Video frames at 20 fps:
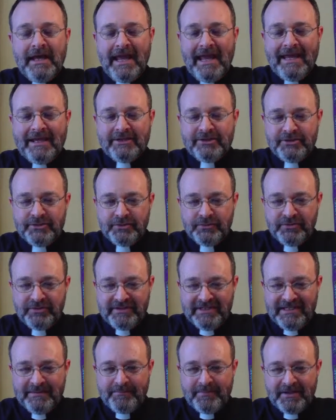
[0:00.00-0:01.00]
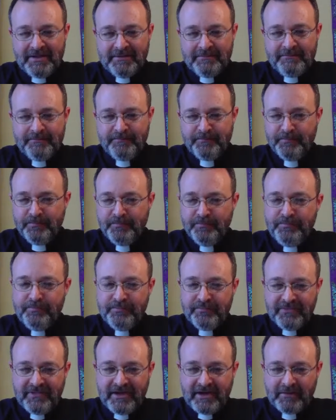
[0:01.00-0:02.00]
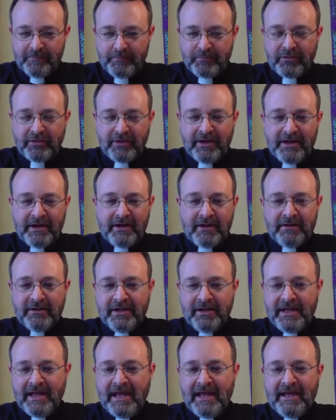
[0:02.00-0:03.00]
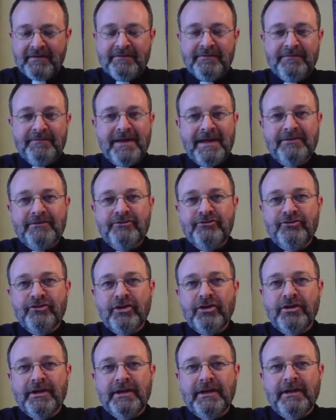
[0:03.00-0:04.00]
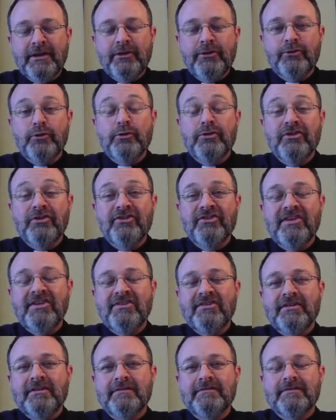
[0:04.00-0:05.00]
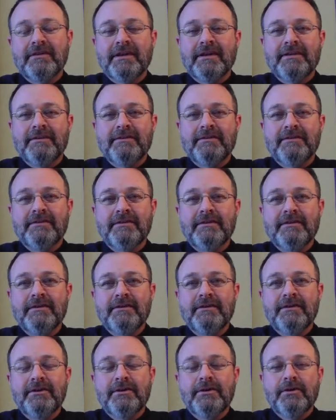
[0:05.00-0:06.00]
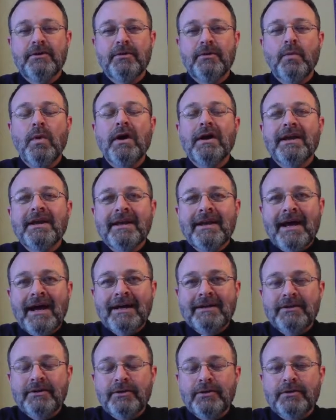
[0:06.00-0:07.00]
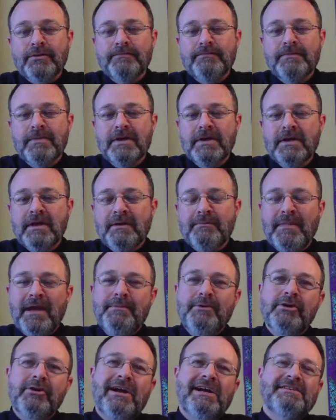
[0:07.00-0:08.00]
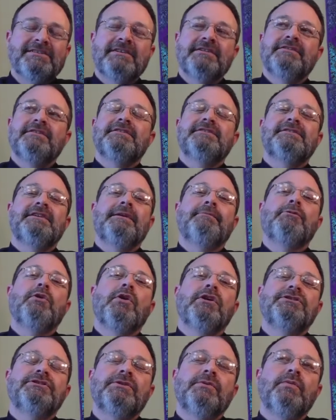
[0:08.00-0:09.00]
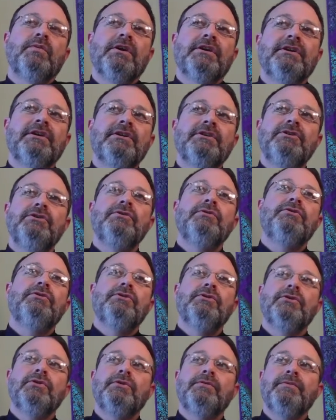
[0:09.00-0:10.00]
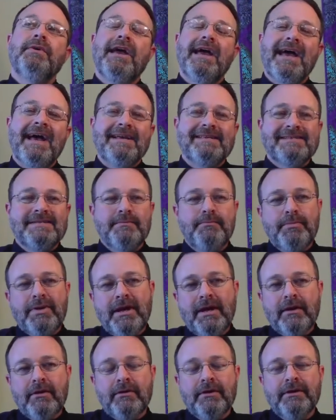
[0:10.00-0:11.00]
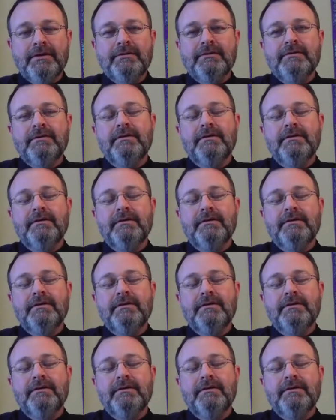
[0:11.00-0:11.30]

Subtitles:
and to deepen their prayer and faith journey through the season of Lent? What can I do? Maybe you're asking the same question. What can you do as a parent